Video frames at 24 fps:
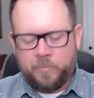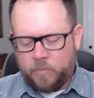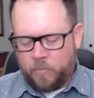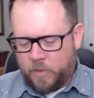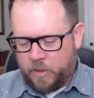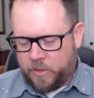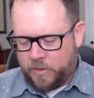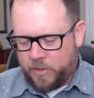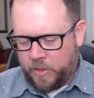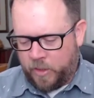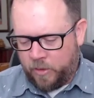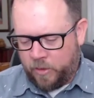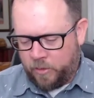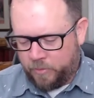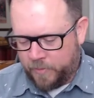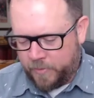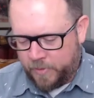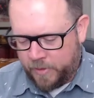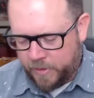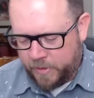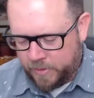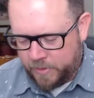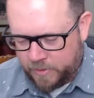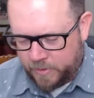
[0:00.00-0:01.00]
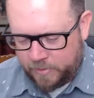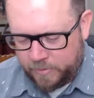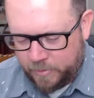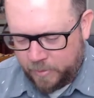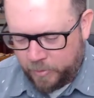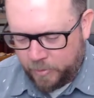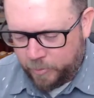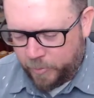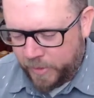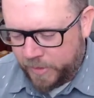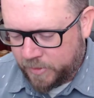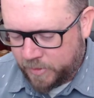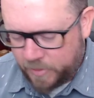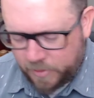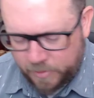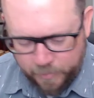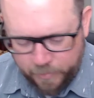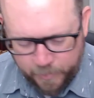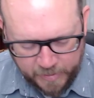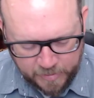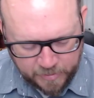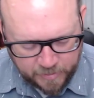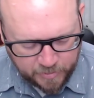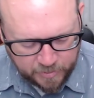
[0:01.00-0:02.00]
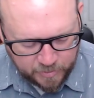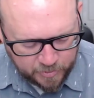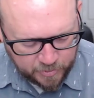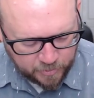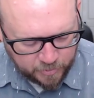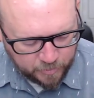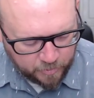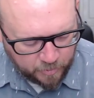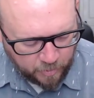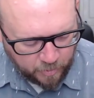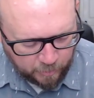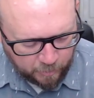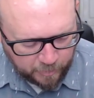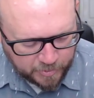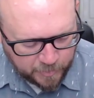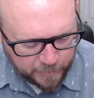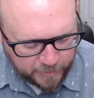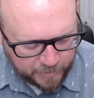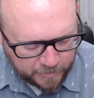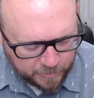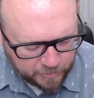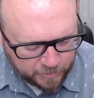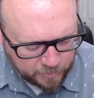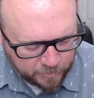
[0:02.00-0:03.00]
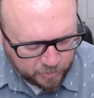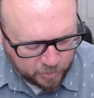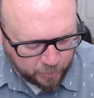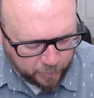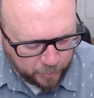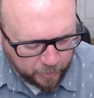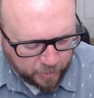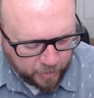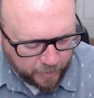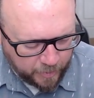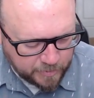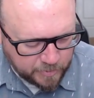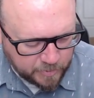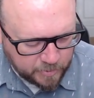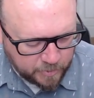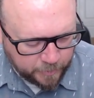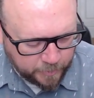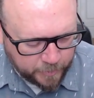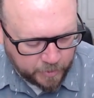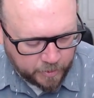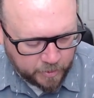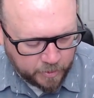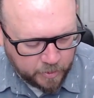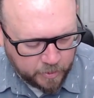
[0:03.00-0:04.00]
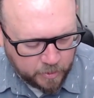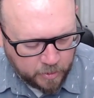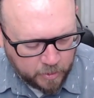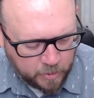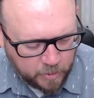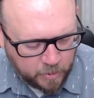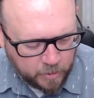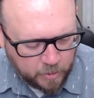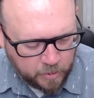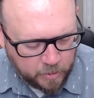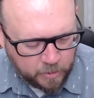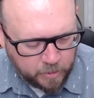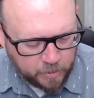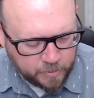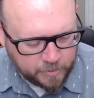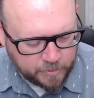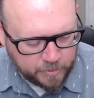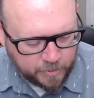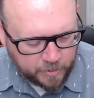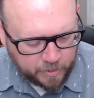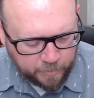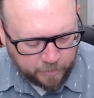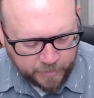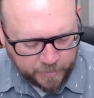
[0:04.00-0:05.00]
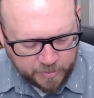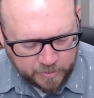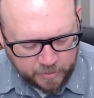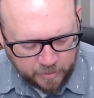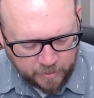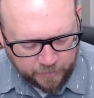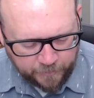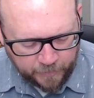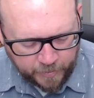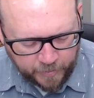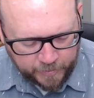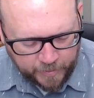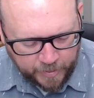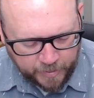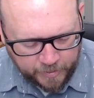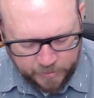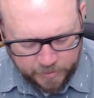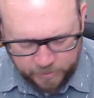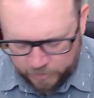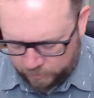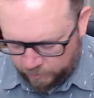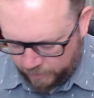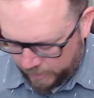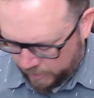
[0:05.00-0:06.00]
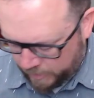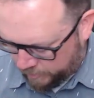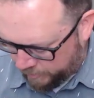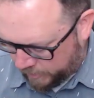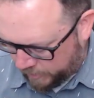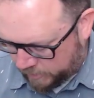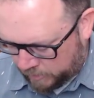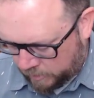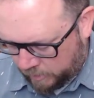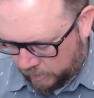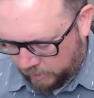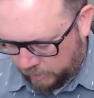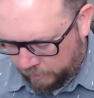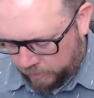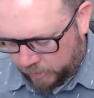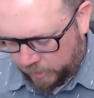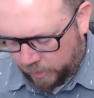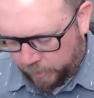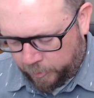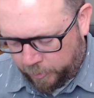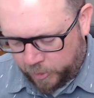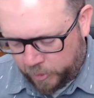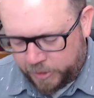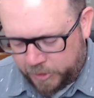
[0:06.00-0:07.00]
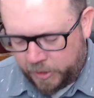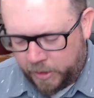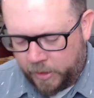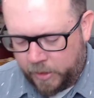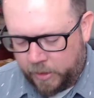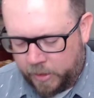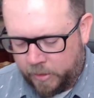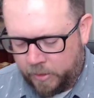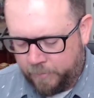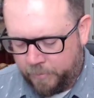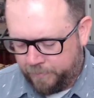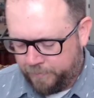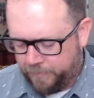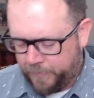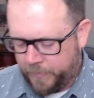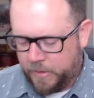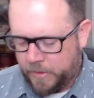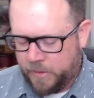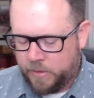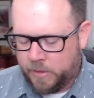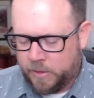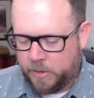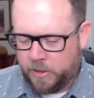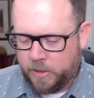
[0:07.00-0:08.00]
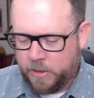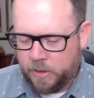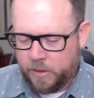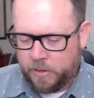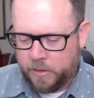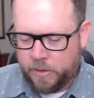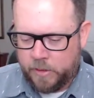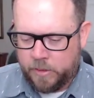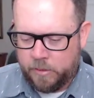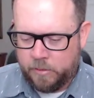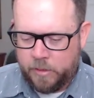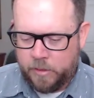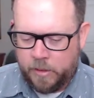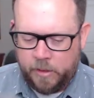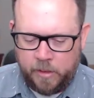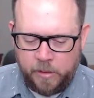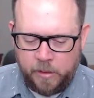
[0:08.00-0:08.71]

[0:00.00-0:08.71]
So his Ben's Ben's too, always been super nice to me and sending me stuff like that just randomly. So I really appreciate him. He's such a good dude.